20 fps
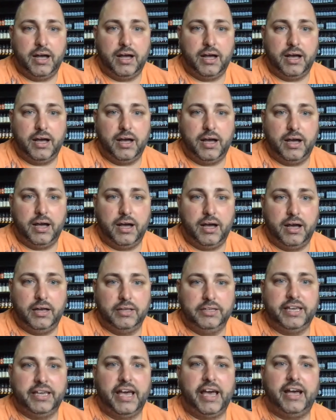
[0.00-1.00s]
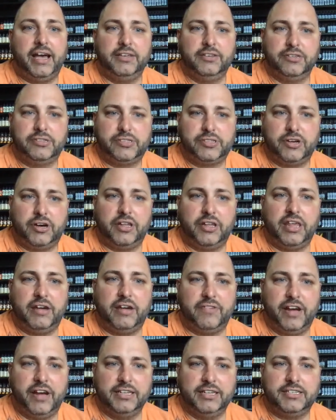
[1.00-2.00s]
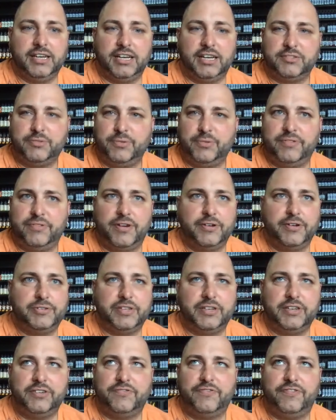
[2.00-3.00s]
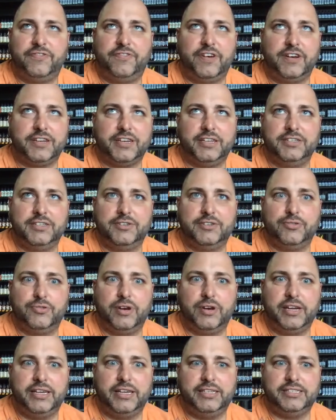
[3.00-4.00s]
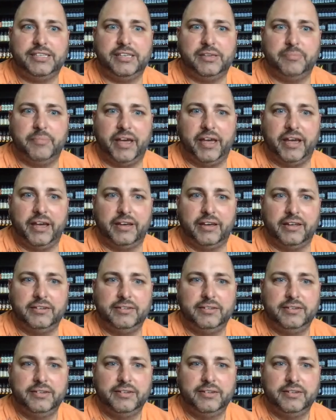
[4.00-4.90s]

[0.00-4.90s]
Uh, yeah, you saw that, right, Joshua Rosen? Fucking crazy, man.